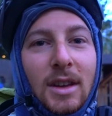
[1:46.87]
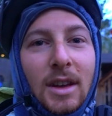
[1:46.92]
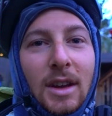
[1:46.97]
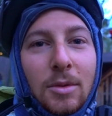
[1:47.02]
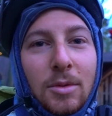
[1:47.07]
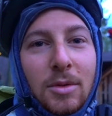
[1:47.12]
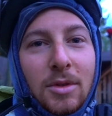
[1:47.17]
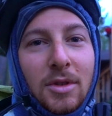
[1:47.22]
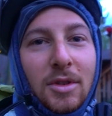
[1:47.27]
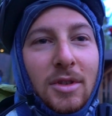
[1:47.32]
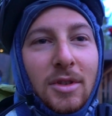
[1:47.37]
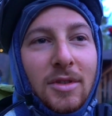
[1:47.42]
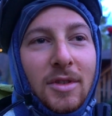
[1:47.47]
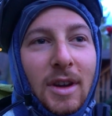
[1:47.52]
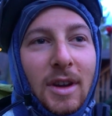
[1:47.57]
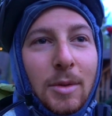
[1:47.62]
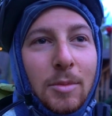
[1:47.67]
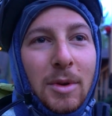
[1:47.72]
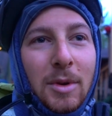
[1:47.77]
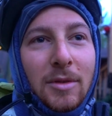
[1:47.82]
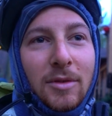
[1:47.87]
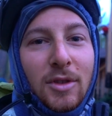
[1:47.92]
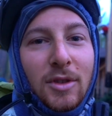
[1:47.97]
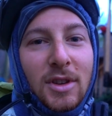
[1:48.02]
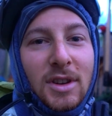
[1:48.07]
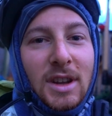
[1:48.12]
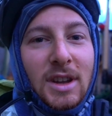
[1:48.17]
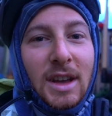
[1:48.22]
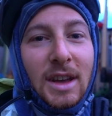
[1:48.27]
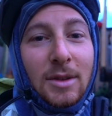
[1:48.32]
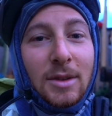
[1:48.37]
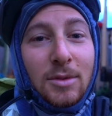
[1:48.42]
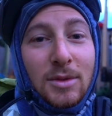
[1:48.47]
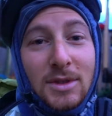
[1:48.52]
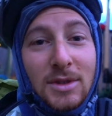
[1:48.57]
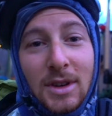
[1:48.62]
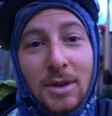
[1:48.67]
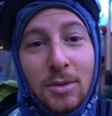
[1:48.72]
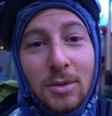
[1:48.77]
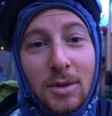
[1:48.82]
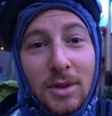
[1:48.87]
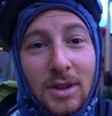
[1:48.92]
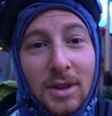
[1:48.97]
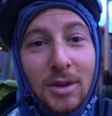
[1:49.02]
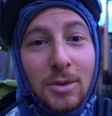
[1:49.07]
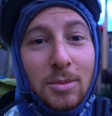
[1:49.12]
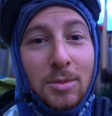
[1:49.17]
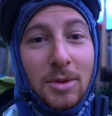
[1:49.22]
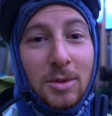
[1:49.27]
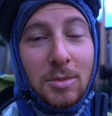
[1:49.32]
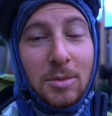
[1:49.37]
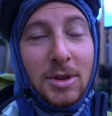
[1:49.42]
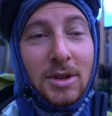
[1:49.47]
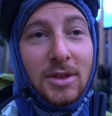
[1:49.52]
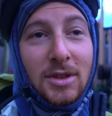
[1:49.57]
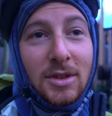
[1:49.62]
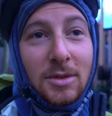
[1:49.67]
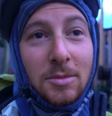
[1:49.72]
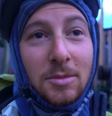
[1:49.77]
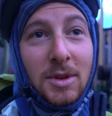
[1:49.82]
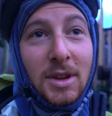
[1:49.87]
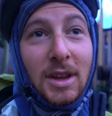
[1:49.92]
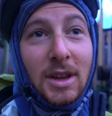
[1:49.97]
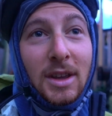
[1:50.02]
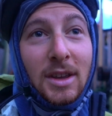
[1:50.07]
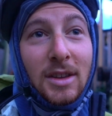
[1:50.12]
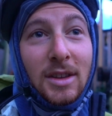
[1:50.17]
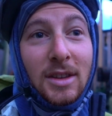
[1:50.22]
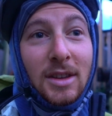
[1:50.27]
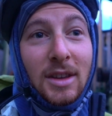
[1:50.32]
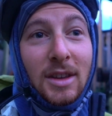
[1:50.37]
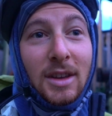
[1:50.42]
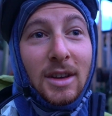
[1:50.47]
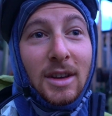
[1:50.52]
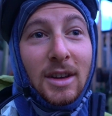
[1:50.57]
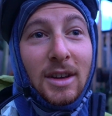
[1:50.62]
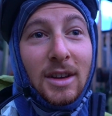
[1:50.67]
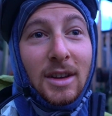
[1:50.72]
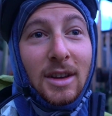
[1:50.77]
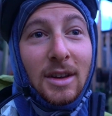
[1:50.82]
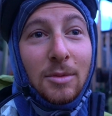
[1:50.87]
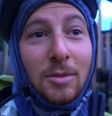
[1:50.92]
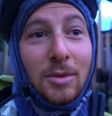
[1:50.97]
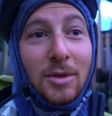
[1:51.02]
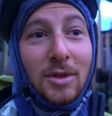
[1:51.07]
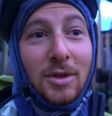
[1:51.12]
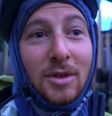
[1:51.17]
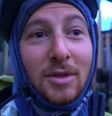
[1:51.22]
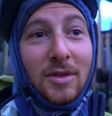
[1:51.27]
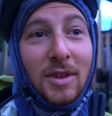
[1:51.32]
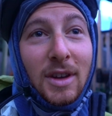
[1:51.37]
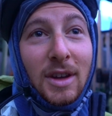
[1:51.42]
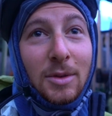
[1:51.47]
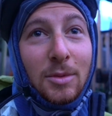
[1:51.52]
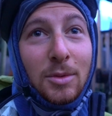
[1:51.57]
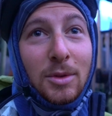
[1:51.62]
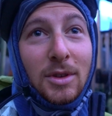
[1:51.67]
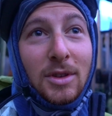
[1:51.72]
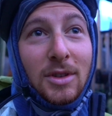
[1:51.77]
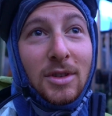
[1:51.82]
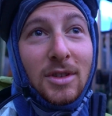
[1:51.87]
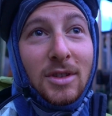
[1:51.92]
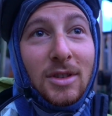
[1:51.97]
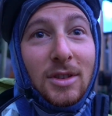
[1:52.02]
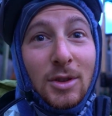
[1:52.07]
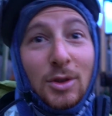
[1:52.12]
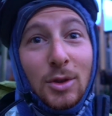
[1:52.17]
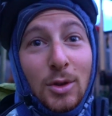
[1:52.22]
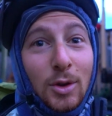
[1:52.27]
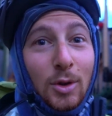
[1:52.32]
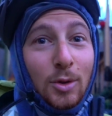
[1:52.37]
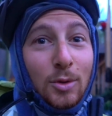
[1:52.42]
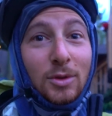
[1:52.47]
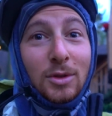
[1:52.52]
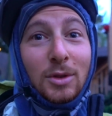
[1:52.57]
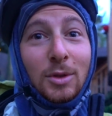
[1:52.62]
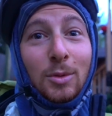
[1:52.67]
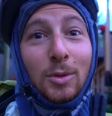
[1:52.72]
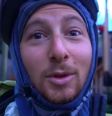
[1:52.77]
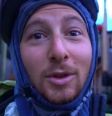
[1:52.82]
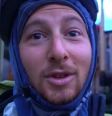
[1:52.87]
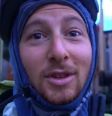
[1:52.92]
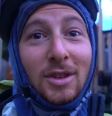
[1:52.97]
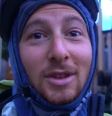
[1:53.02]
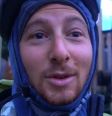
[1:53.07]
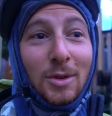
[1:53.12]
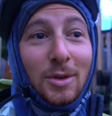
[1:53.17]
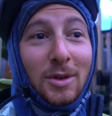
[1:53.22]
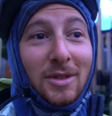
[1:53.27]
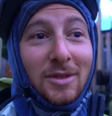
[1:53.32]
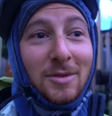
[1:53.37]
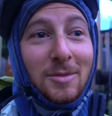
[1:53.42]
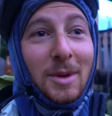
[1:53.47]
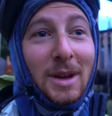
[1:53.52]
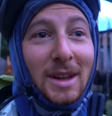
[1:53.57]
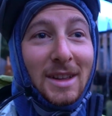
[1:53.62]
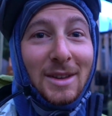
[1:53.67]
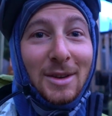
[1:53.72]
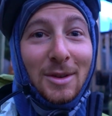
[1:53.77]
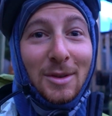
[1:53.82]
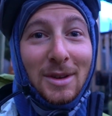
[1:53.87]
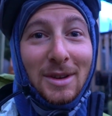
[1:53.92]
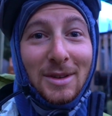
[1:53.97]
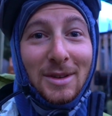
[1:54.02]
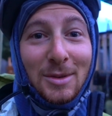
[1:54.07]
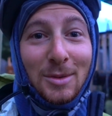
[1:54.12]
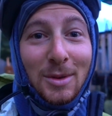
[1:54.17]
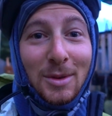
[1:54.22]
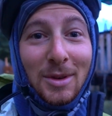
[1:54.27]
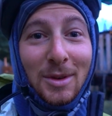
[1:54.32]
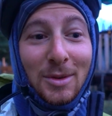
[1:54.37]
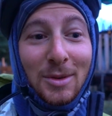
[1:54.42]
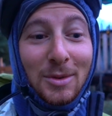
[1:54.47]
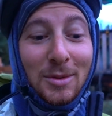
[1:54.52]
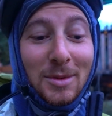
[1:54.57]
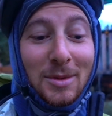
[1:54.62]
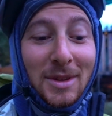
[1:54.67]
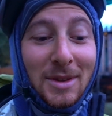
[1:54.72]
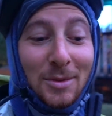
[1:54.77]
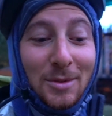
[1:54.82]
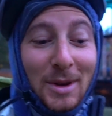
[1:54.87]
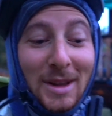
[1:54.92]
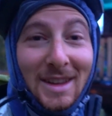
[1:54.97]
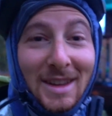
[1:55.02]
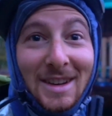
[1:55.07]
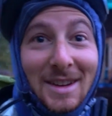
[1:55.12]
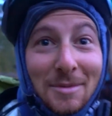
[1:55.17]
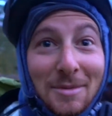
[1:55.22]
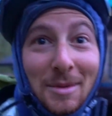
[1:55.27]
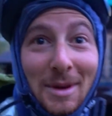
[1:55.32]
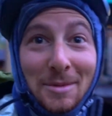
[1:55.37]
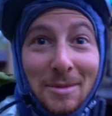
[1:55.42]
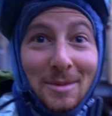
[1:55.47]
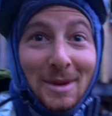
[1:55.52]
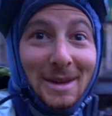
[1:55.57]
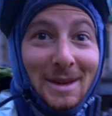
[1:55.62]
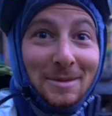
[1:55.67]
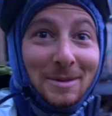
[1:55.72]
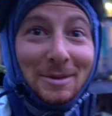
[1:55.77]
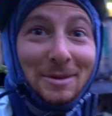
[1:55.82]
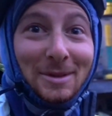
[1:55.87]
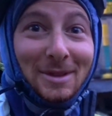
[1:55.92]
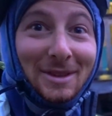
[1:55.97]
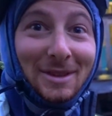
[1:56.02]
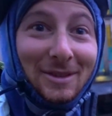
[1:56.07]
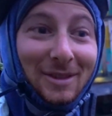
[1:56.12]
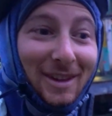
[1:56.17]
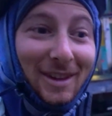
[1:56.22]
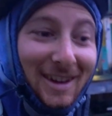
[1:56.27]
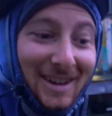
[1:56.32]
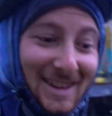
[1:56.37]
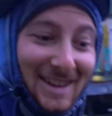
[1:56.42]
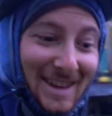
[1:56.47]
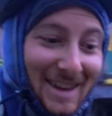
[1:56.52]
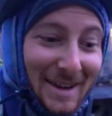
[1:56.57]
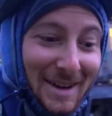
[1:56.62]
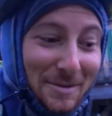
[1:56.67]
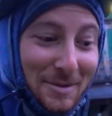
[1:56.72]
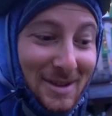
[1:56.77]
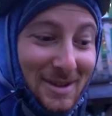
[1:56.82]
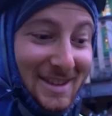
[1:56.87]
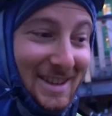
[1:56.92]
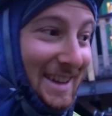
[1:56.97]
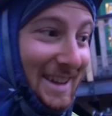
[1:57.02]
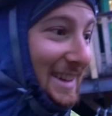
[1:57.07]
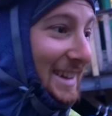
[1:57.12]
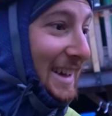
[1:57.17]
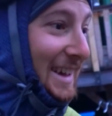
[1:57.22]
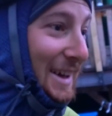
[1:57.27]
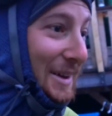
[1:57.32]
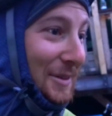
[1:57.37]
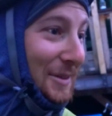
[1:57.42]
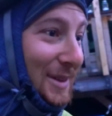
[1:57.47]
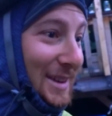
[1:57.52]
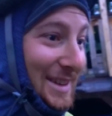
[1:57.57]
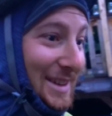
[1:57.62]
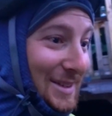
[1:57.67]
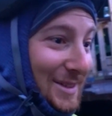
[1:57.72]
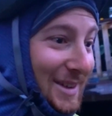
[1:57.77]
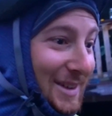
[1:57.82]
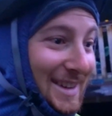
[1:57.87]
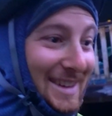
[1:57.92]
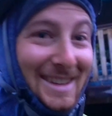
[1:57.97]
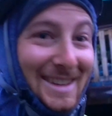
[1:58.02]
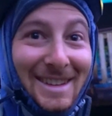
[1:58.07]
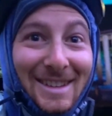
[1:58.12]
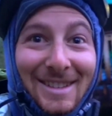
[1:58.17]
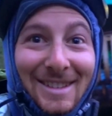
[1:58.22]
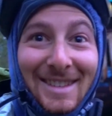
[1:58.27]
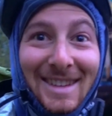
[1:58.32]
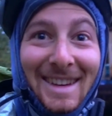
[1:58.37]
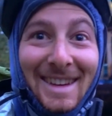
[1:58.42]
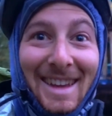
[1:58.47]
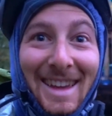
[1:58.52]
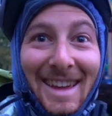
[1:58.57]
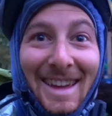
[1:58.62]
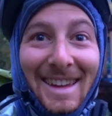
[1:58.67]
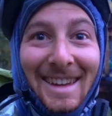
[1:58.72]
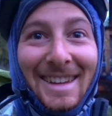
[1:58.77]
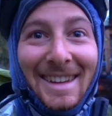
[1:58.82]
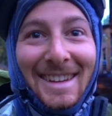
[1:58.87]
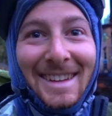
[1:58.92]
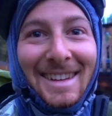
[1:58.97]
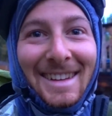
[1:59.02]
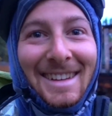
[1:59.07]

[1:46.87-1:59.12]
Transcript: I wonder if I'm ever a dad, which I really hope to be someday. Uh, I wonder if I will go to work or if my going to work will be waking up my baby with a vlog camera saying, What do you want to do today?